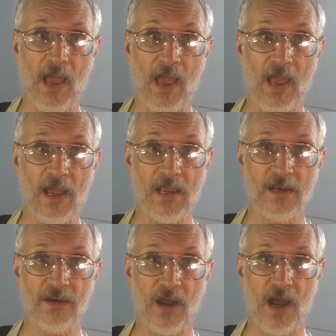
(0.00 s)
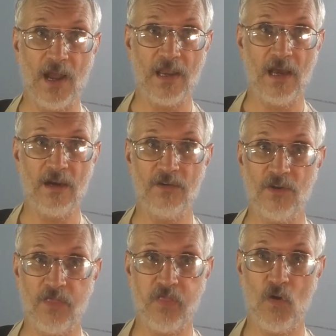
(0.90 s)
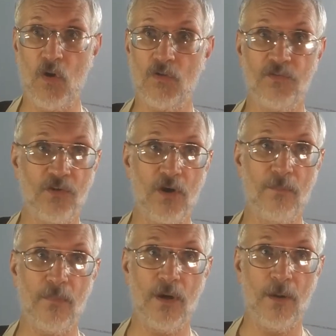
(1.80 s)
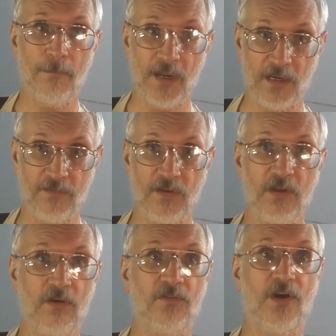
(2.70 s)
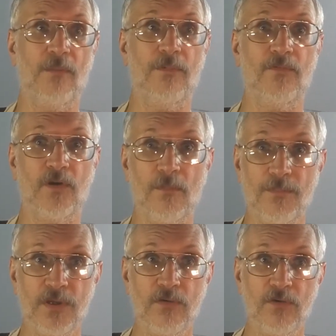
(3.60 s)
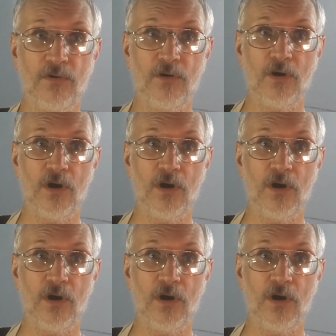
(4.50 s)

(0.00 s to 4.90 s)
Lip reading: And I got it to thaw some by leaving it on top of a computer,